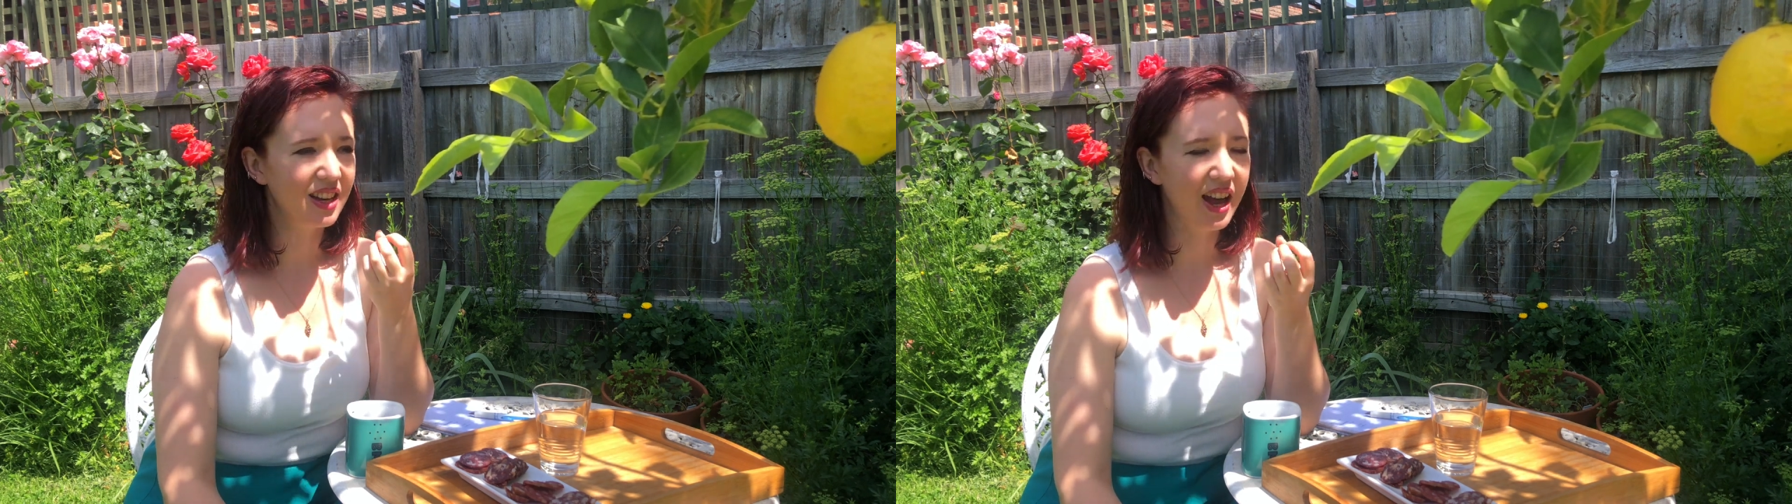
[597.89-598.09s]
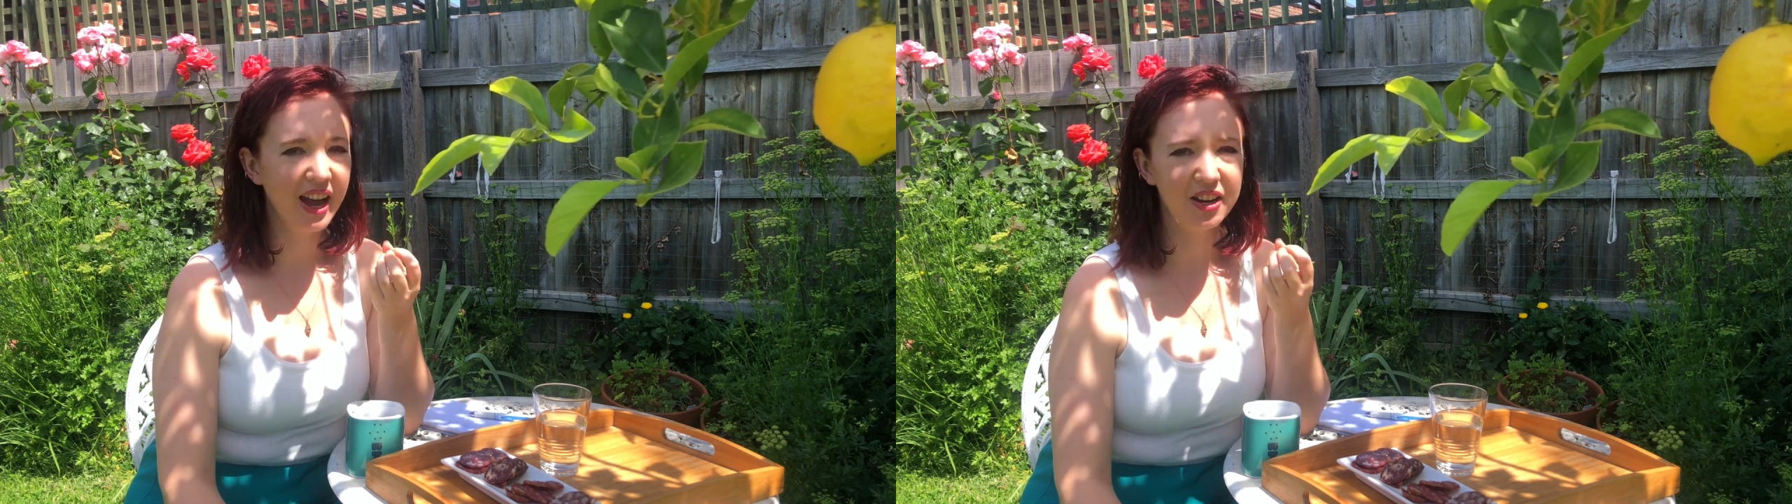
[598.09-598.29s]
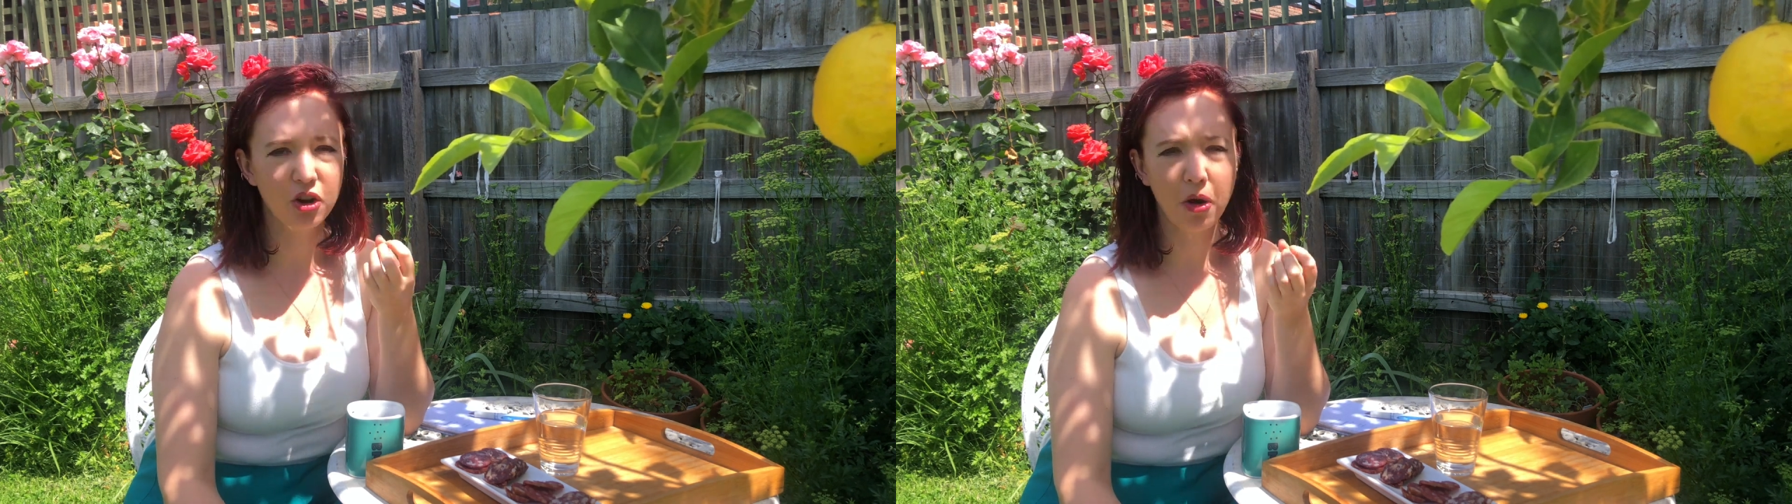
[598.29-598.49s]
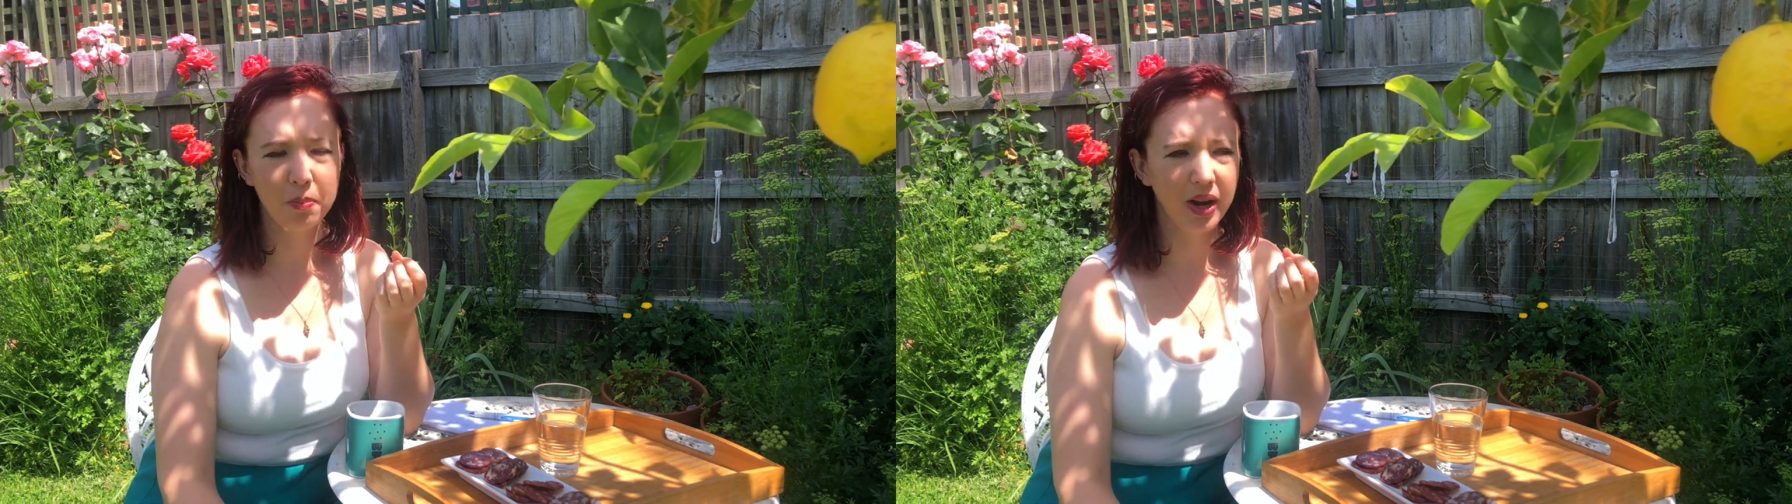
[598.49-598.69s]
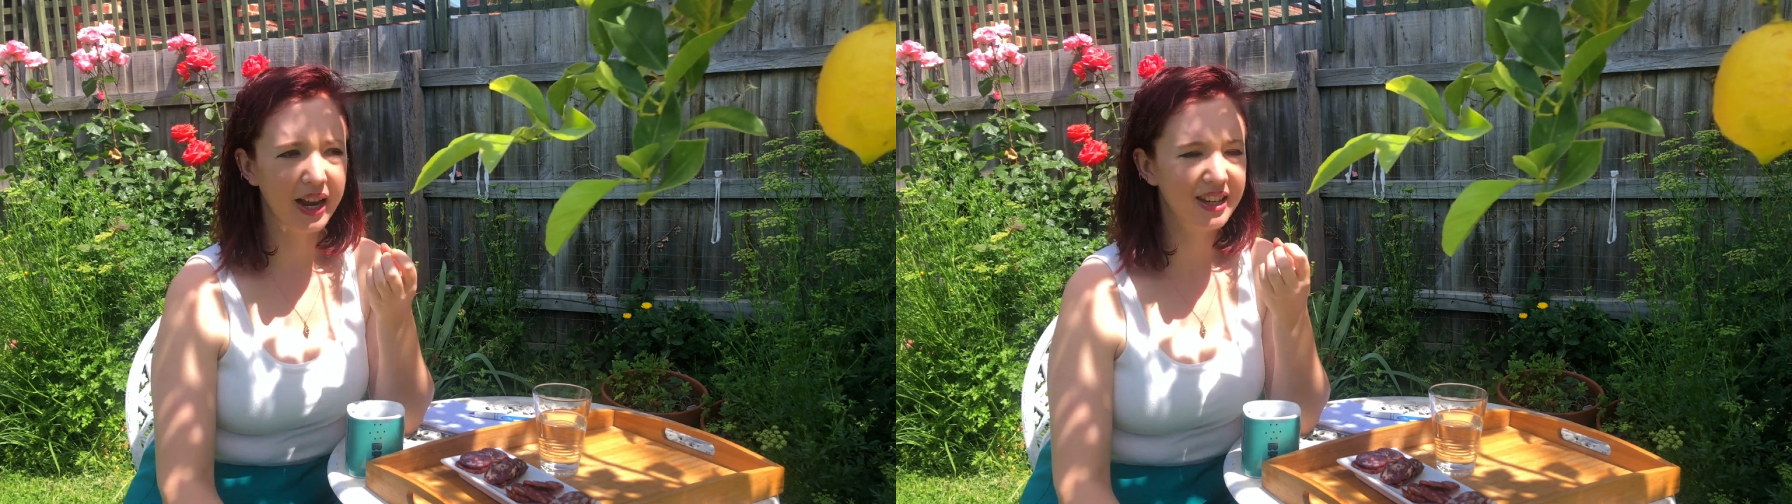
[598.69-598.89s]
light,
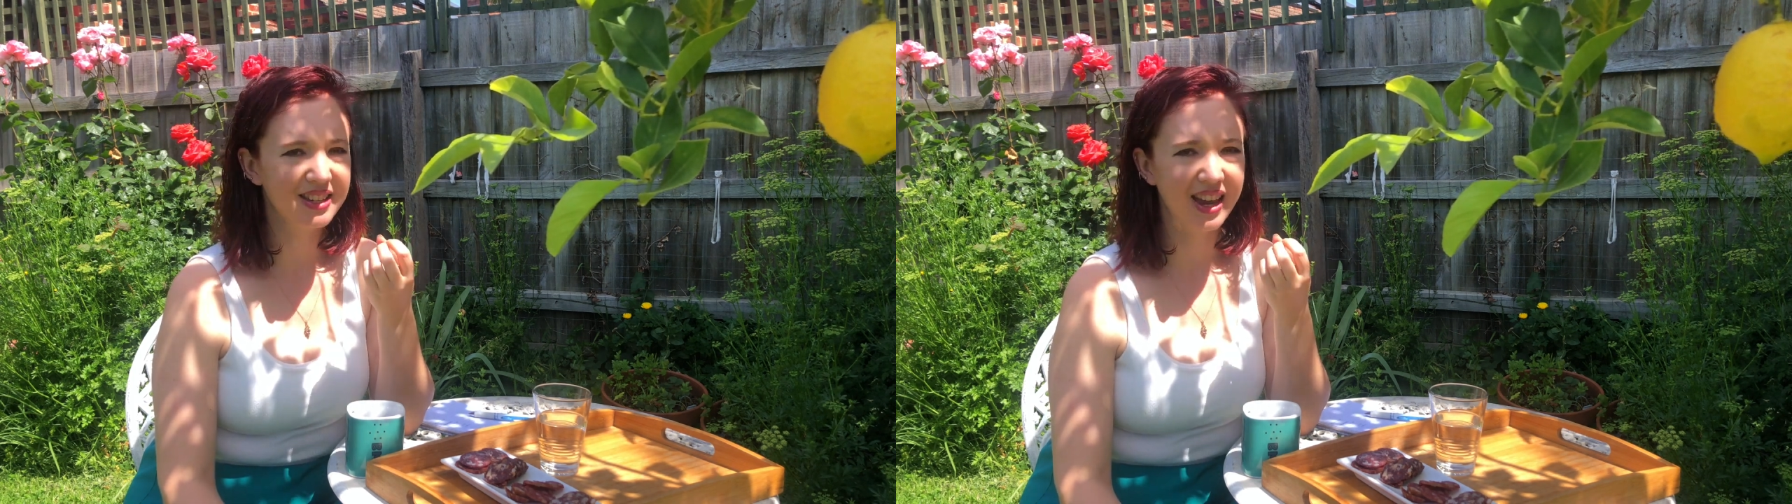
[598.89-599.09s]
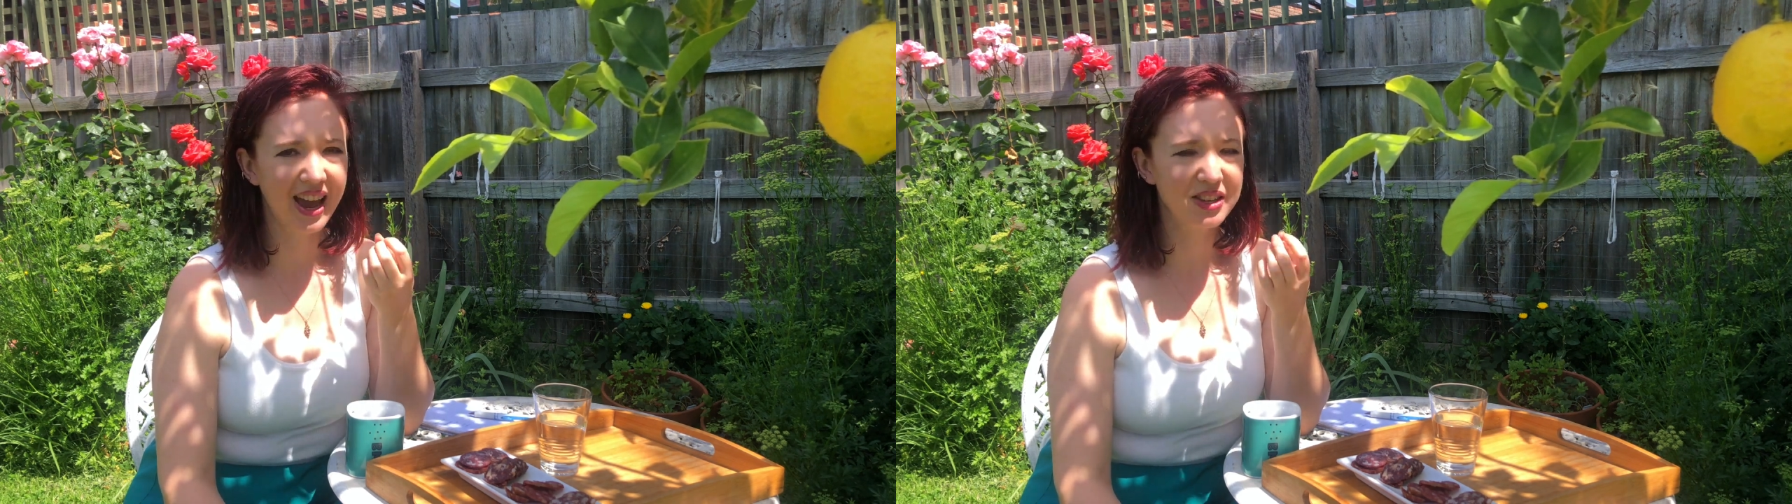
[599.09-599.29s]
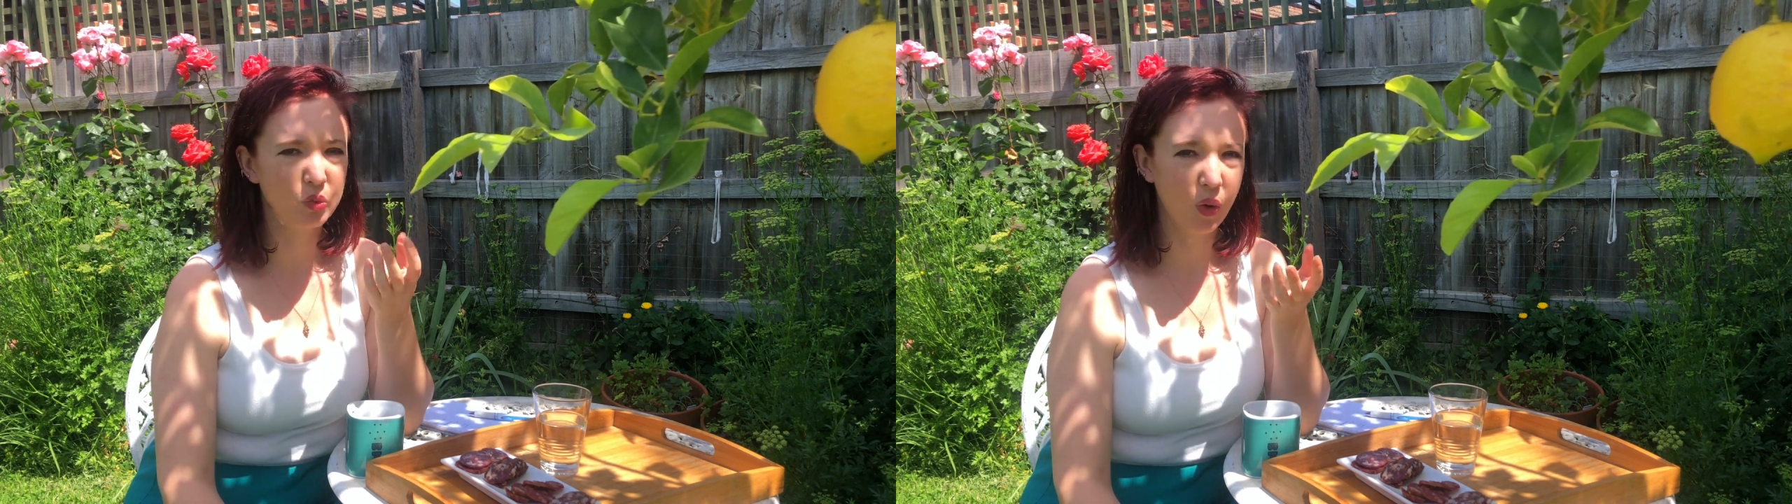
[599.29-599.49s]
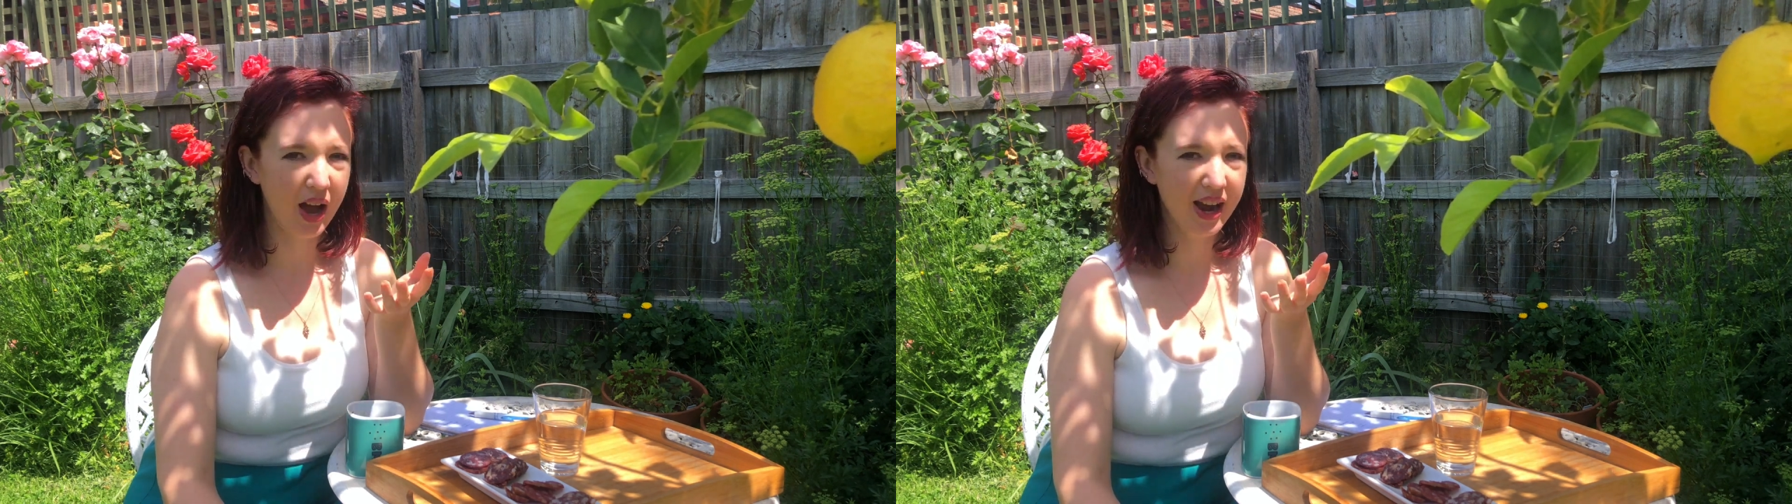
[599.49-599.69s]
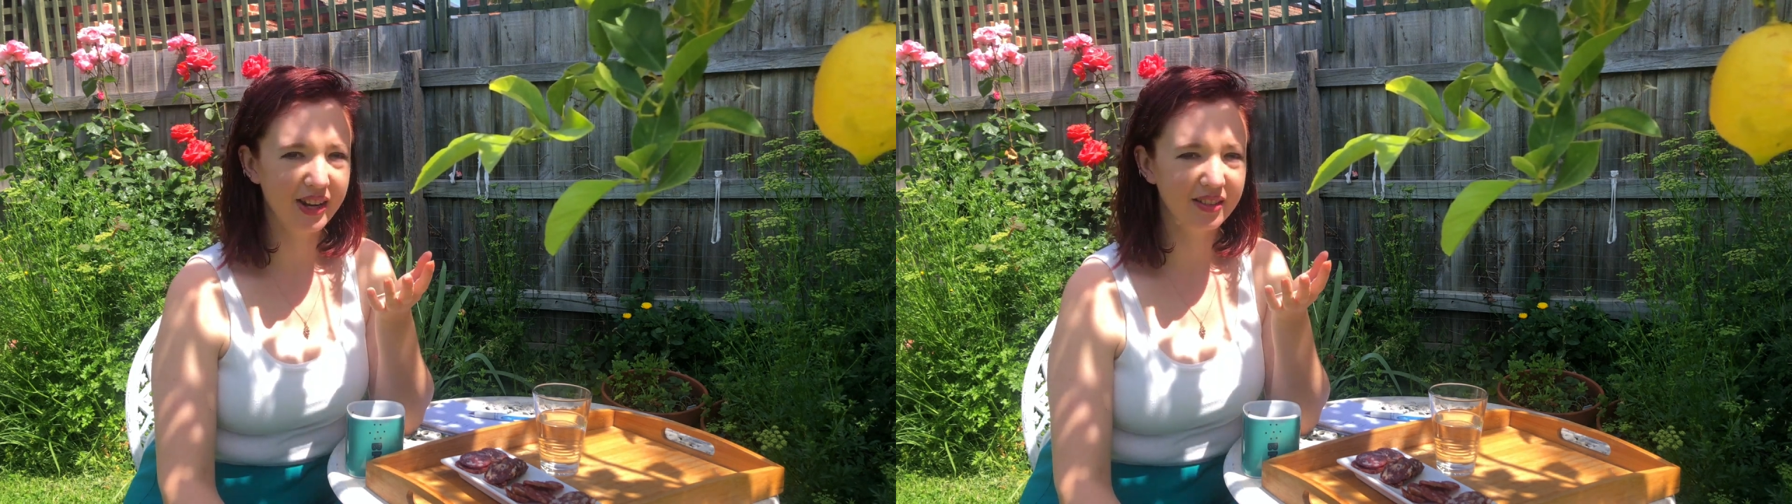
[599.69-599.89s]
complex as
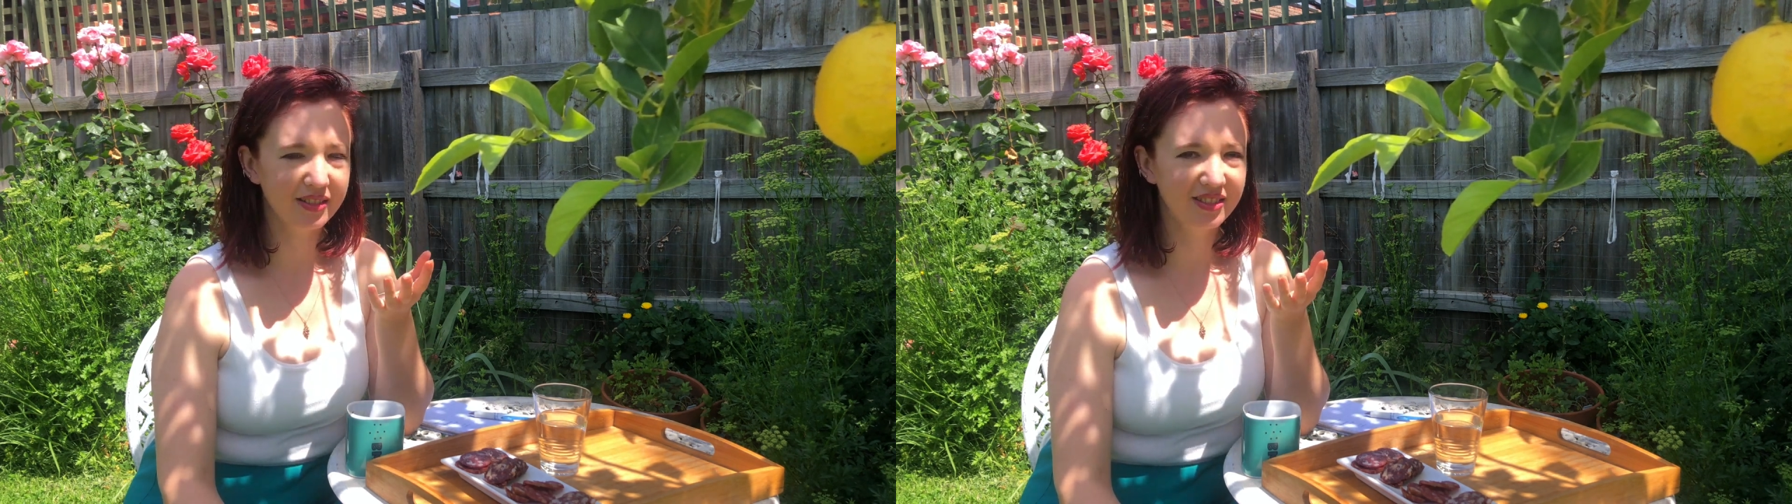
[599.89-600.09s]
wine.